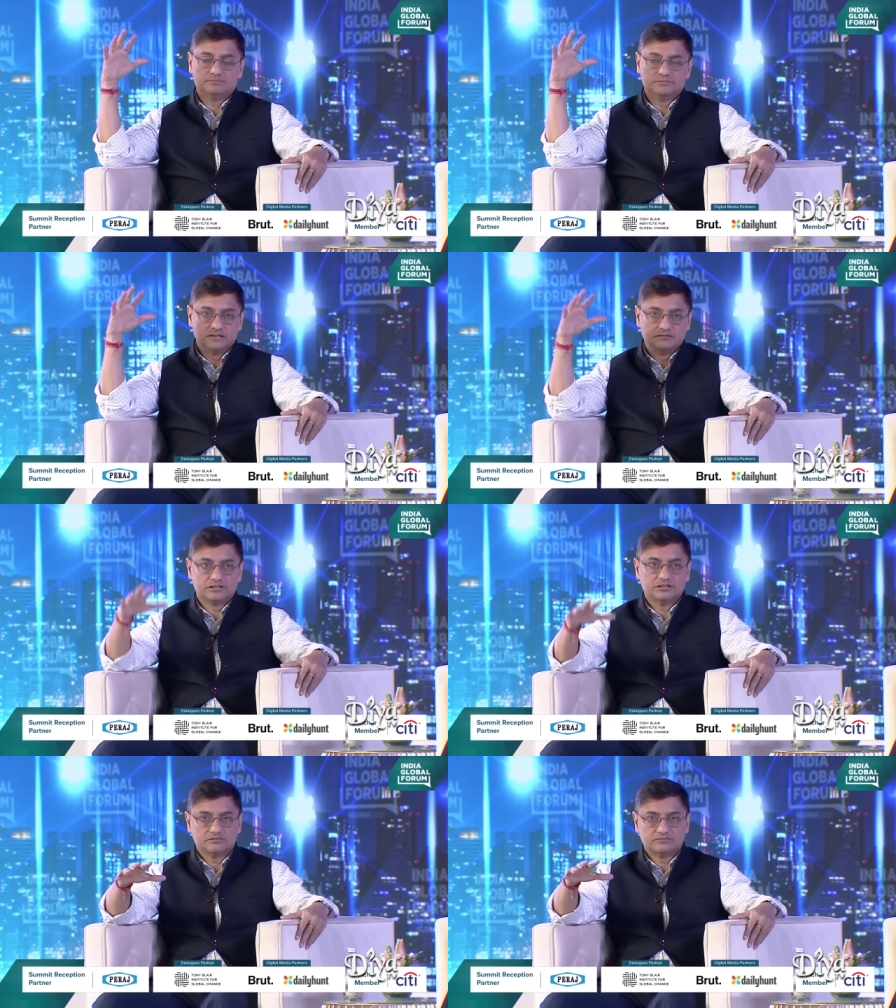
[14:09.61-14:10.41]

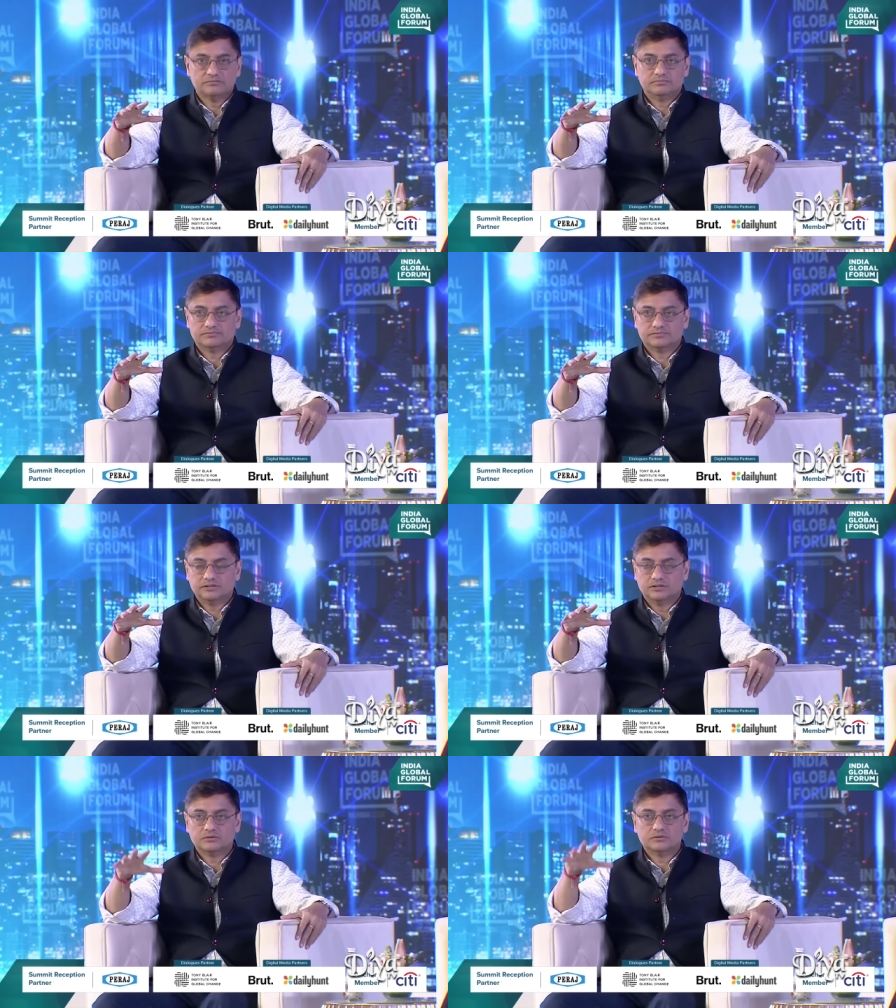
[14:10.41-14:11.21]
delivery of
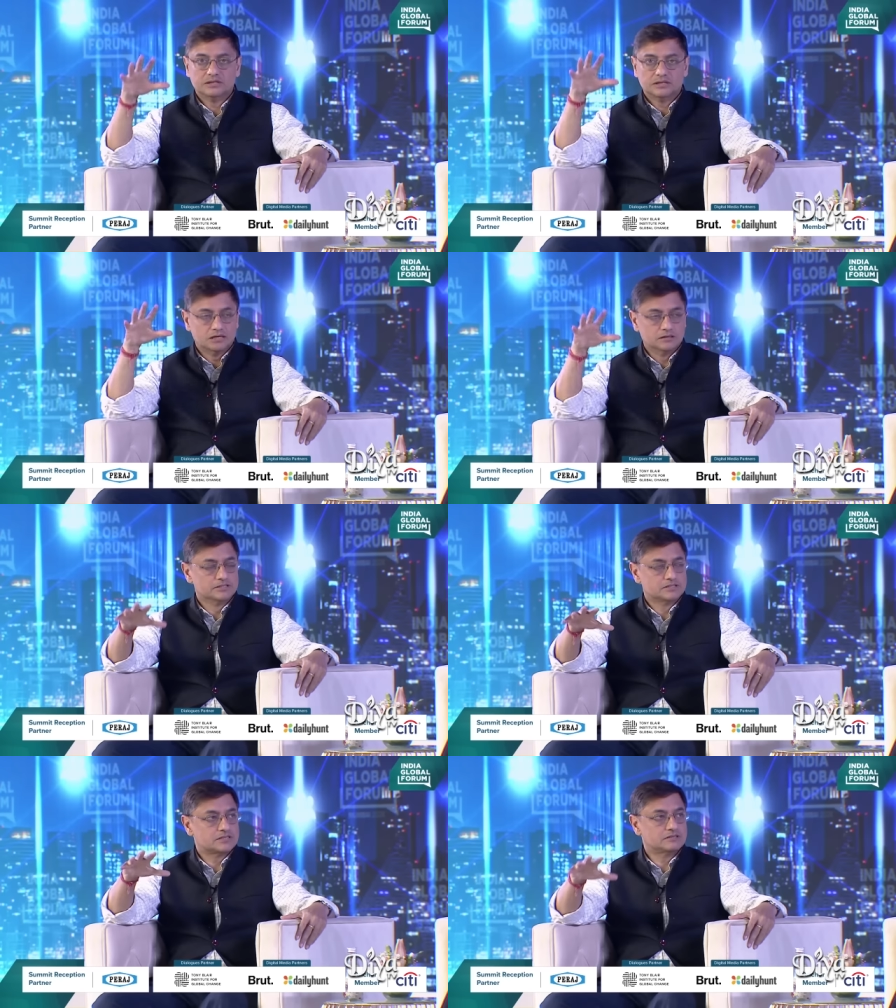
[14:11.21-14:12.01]

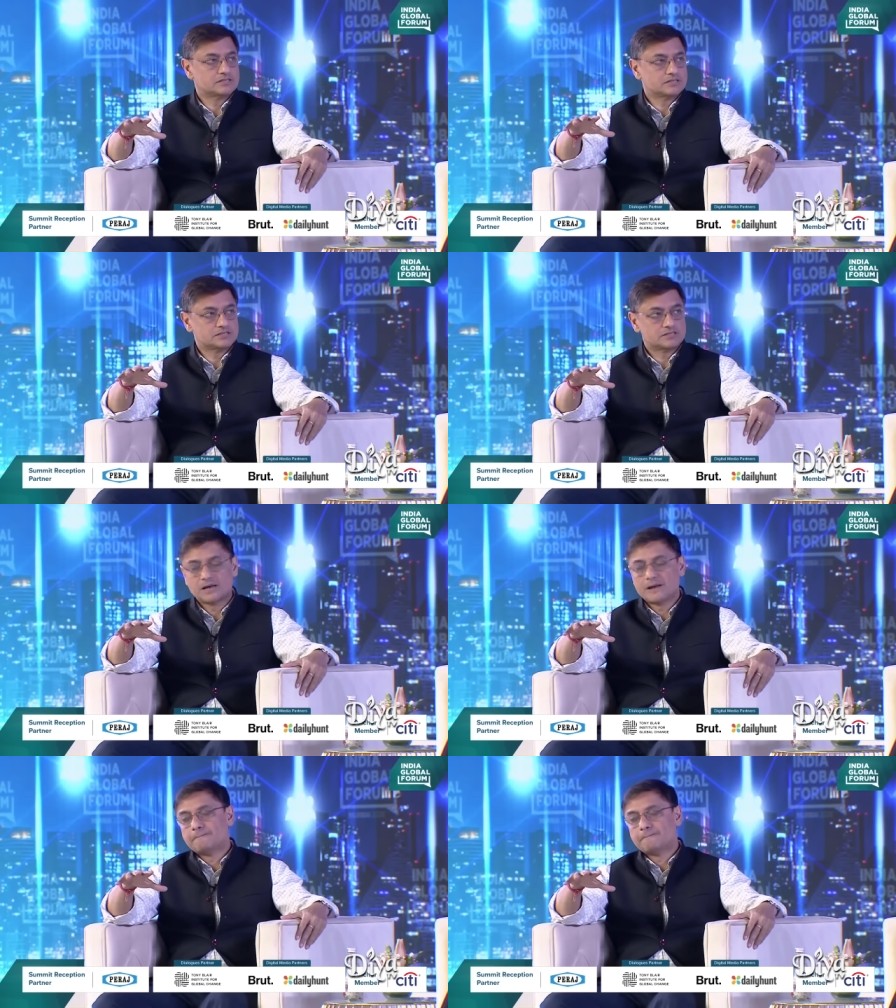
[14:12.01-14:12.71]
urban services.